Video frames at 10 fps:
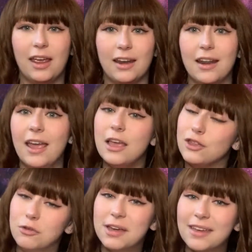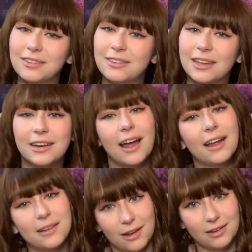and you guessed it, I
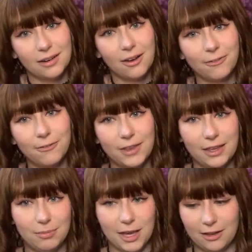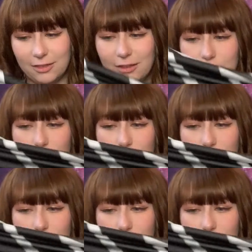got it off of eBay. This